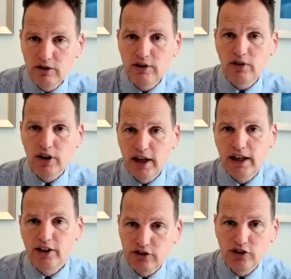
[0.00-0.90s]
fever,
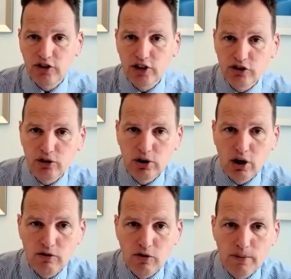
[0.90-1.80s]
headaches, just things to look
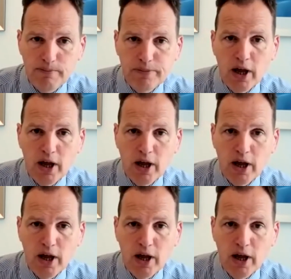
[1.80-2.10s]
out for.